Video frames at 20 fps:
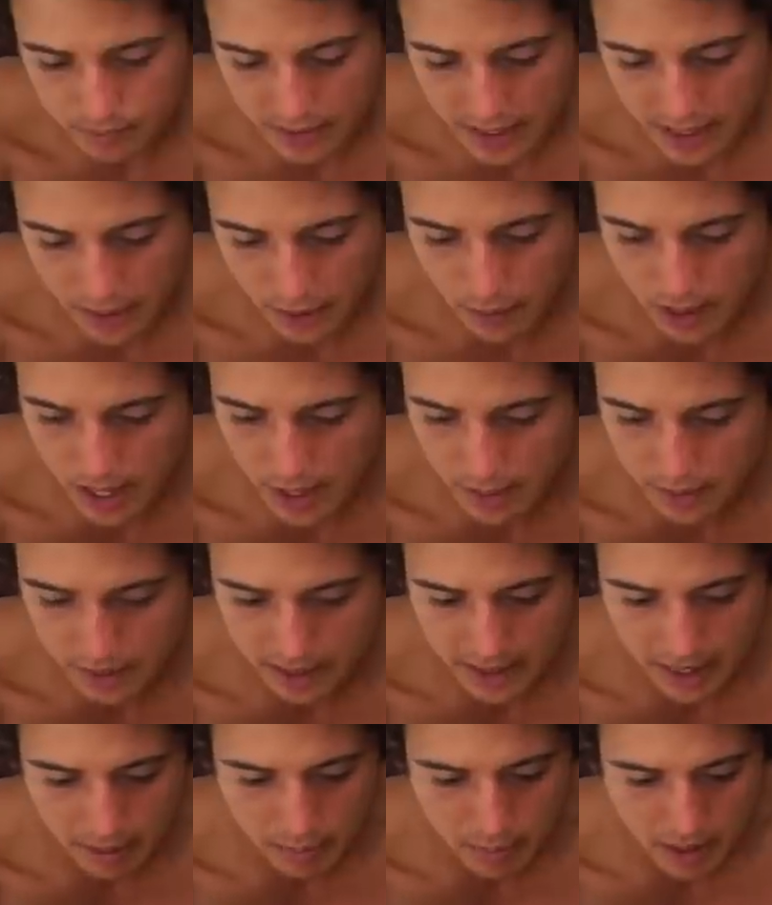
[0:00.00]
get away
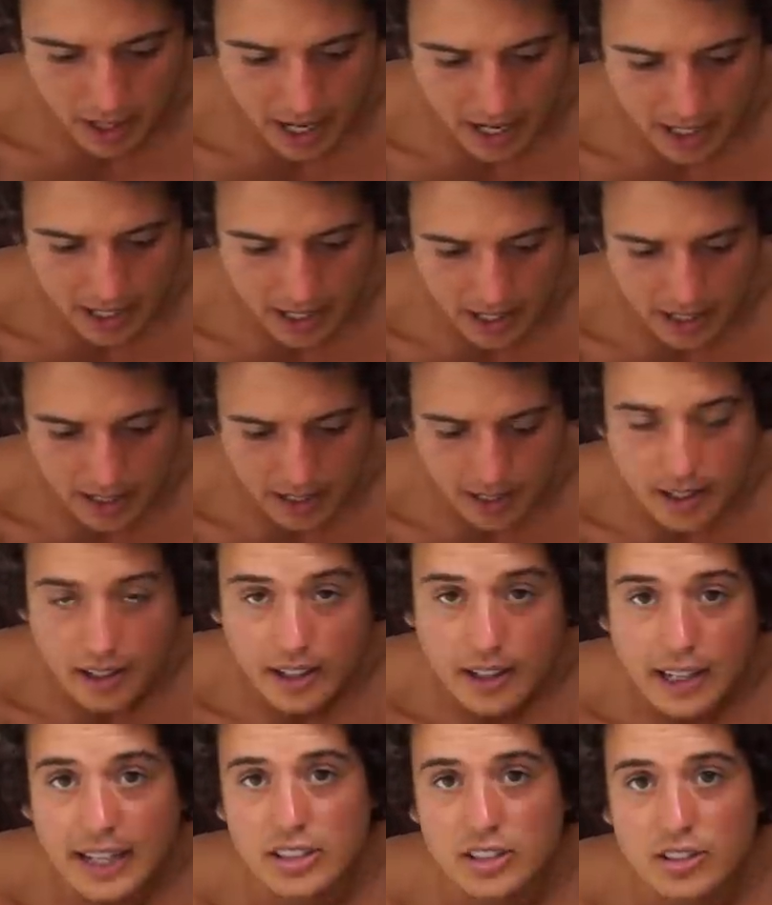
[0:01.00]
with that pain and
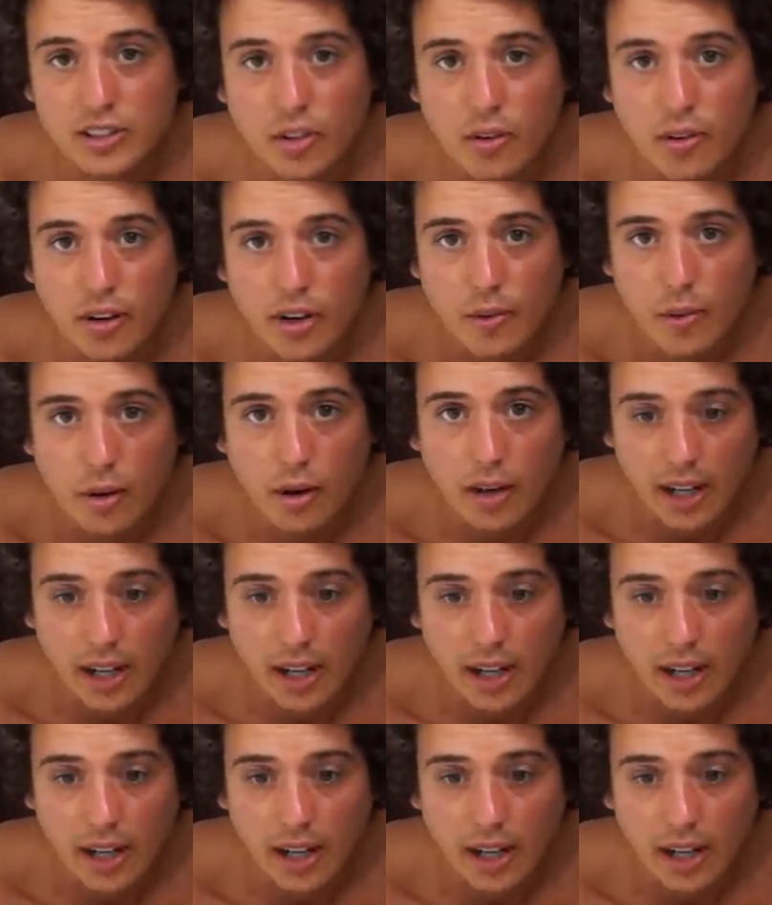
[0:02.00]
get stronger rock